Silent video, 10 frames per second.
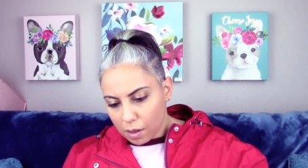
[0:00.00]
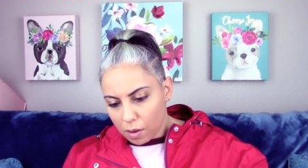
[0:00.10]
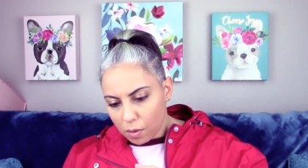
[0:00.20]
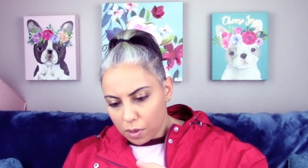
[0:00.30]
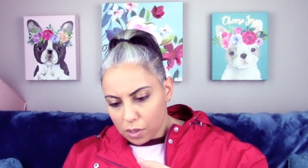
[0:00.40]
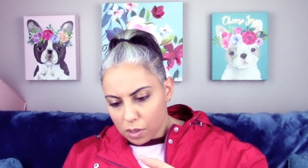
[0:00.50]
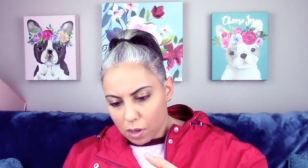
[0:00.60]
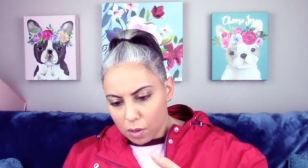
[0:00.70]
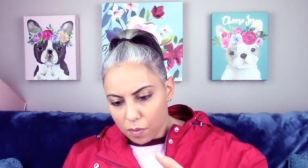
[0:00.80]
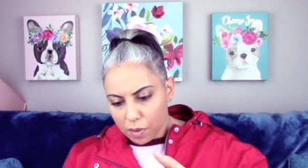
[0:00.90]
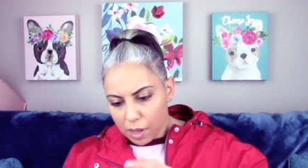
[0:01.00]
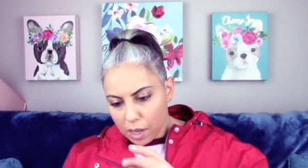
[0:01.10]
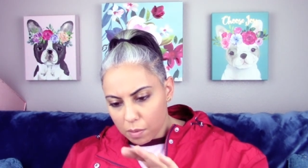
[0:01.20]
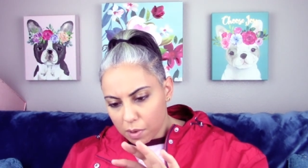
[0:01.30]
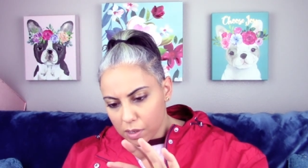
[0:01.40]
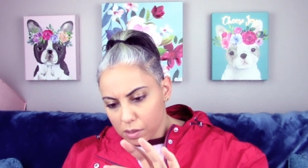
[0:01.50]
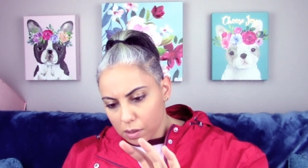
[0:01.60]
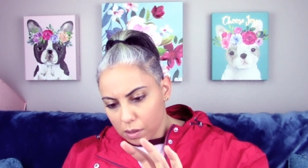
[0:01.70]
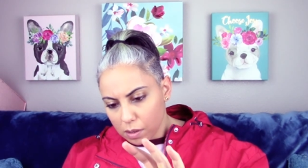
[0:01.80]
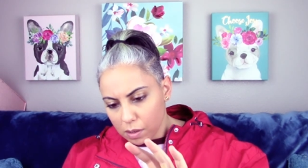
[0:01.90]
Oh, and it's all over the
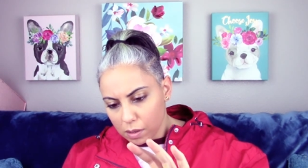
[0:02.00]
atomizer.